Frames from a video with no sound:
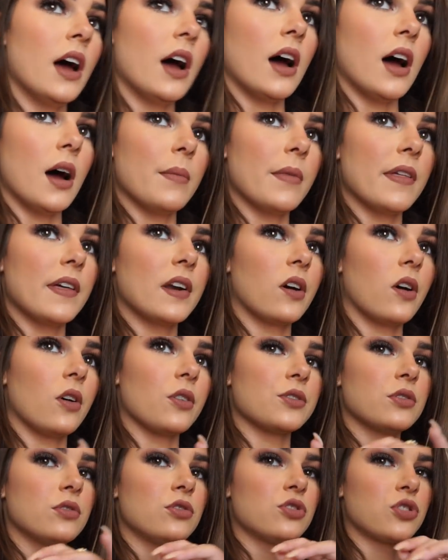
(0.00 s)
And then I'll
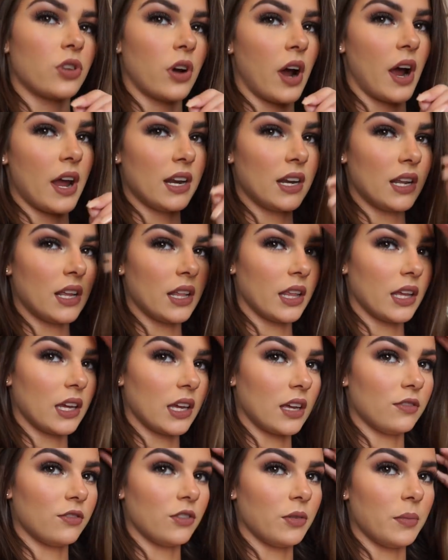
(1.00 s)
also try and get
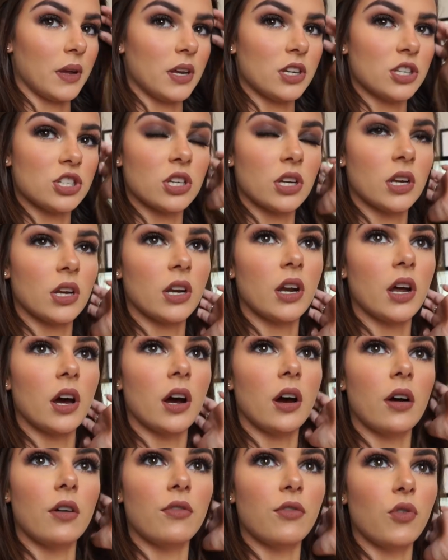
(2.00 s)
like information
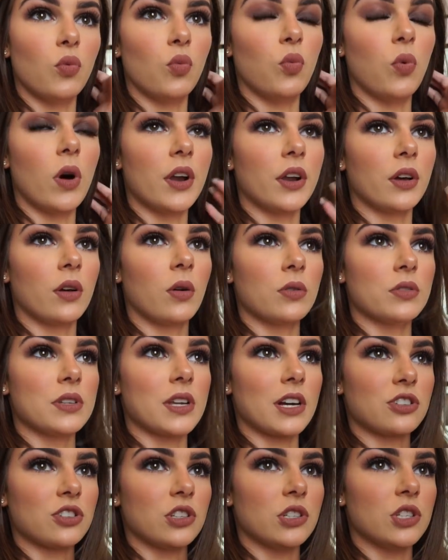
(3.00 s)
of what Nichole's
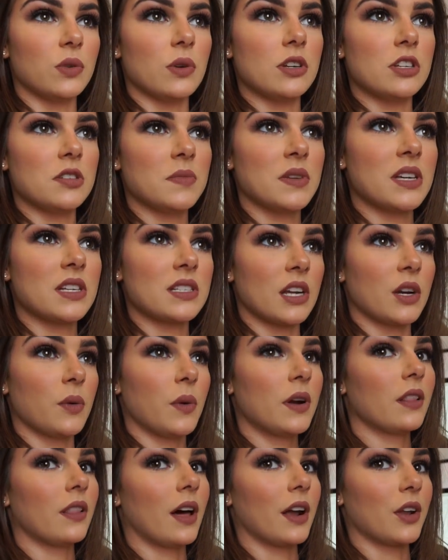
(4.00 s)
actually doing to me, because I know
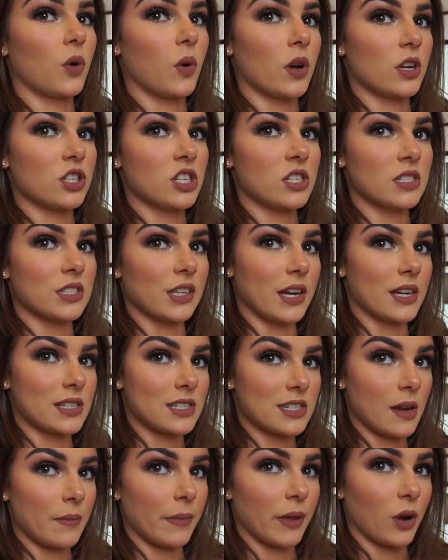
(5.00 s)
I had a lot of questions
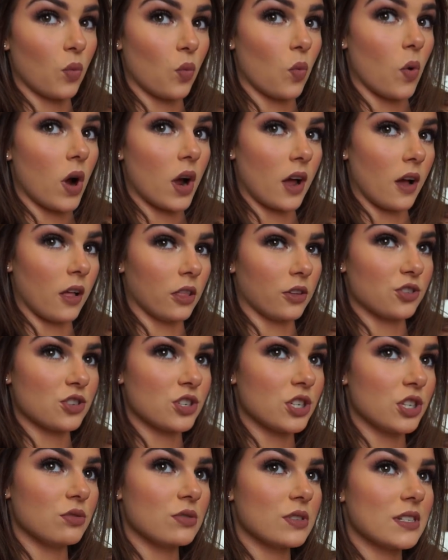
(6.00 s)
last time, like what color
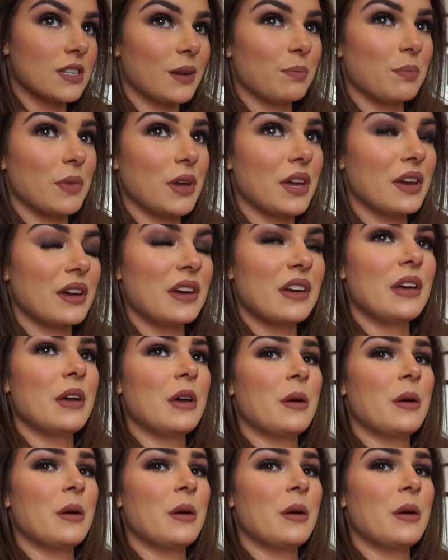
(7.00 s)
she used on me,